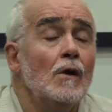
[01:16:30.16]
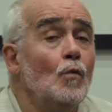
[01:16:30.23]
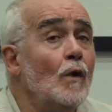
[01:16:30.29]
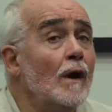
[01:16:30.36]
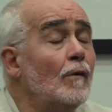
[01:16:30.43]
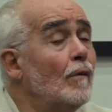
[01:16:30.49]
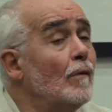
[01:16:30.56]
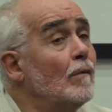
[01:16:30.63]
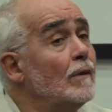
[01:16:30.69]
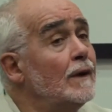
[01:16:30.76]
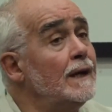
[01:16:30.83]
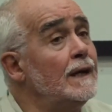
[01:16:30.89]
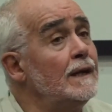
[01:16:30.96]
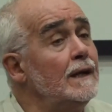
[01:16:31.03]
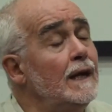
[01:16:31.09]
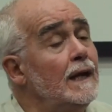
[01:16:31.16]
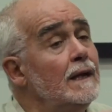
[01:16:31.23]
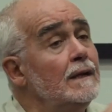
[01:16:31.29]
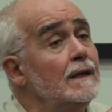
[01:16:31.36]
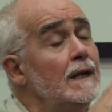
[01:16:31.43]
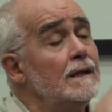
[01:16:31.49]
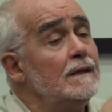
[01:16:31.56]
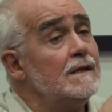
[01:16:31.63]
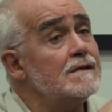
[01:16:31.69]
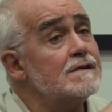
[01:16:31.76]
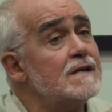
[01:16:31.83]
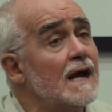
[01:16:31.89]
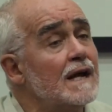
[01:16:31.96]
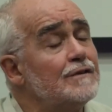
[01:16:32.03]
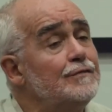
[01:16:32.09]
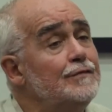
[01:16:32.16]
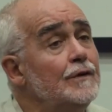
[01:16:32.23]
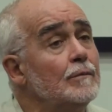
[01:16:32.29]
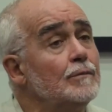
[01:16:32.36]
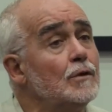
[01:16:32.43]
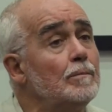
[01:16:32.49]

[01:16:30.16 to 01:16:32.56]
Well, in this last film,